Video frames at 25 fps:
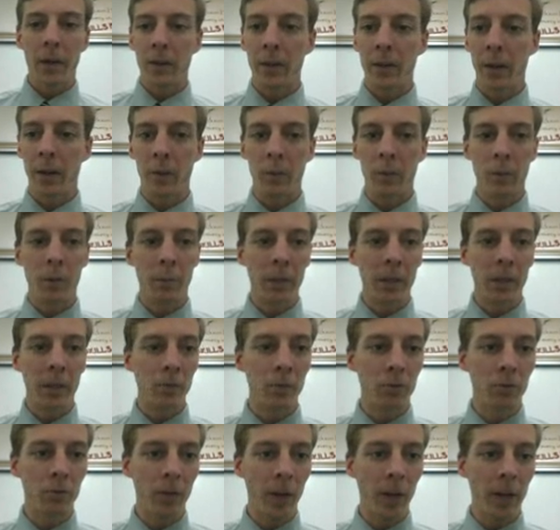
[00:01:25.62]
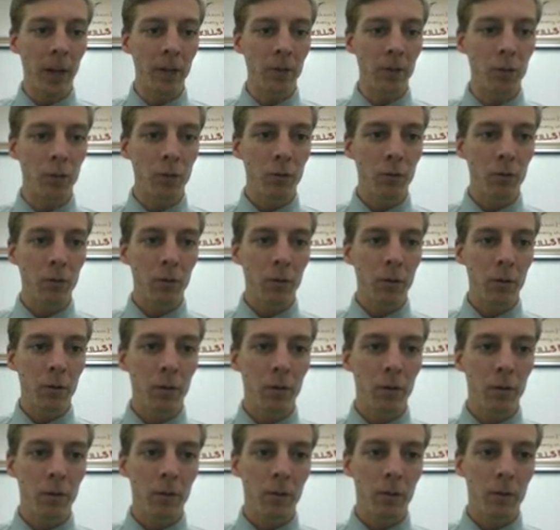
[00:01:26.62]
Now we're going to make a new sketch.
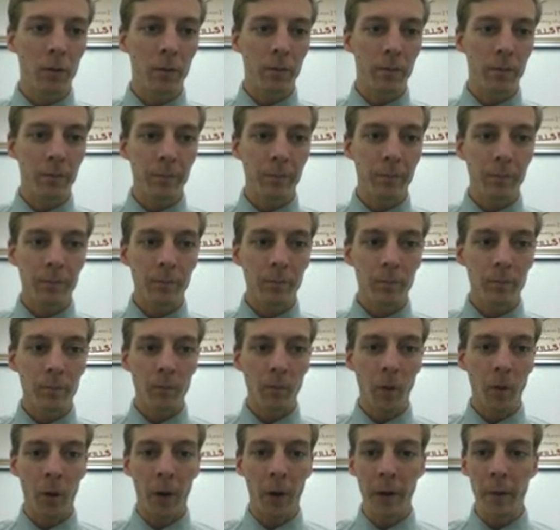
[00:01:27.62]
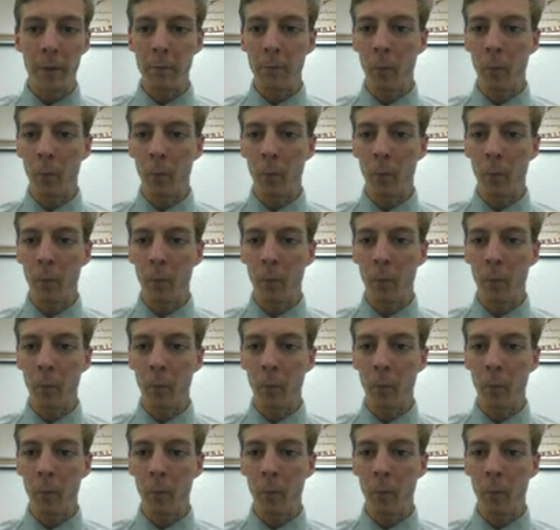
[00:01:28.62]
All right.